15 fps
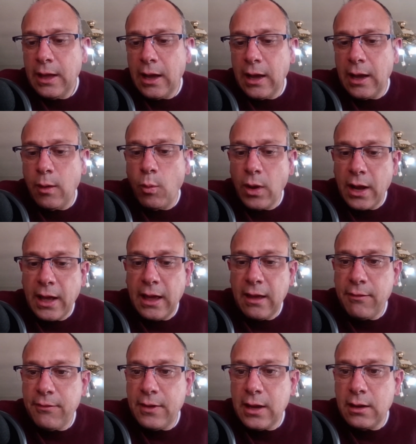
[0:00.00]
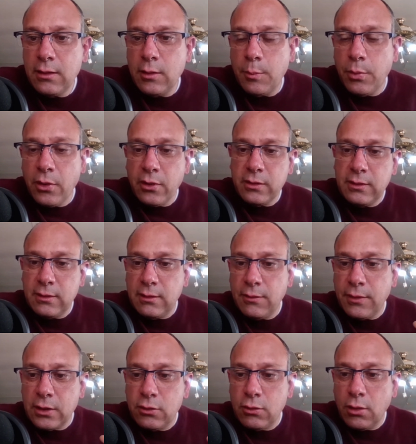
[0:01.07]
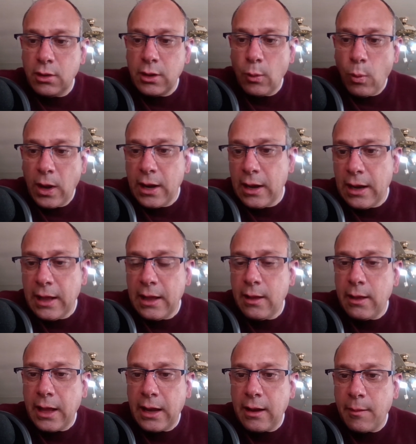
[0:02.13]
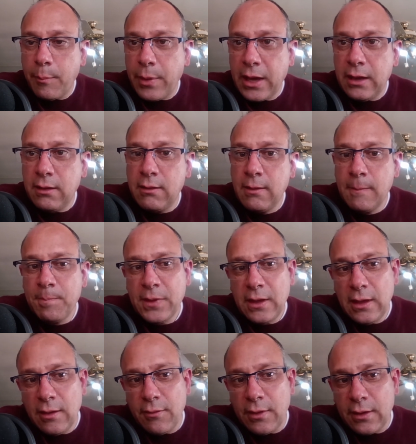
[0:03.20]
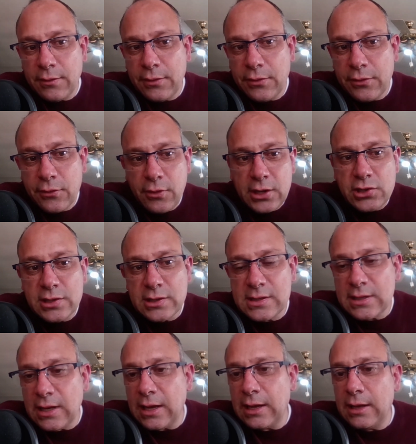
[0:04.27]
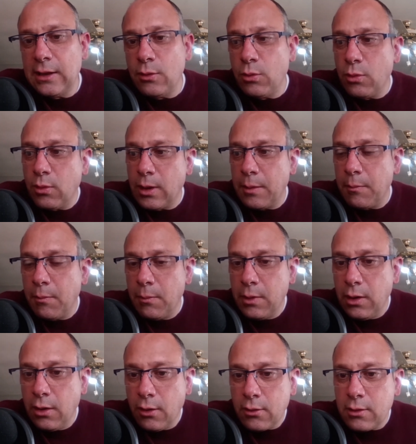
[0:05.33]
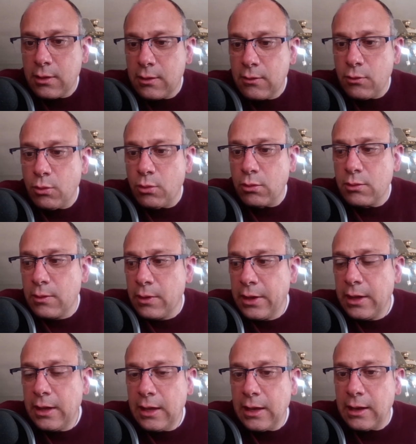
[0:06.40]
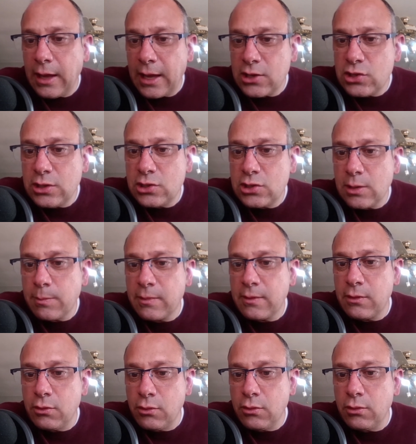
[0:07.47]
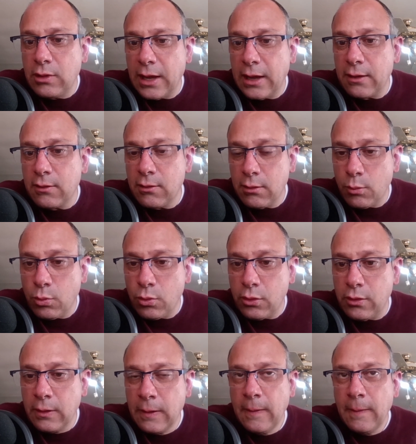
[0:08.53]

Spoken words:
What I have found in the past is if I do only one layer and I paint, if I scratch it slightly or I knock it, or it actually chips through down to the wood.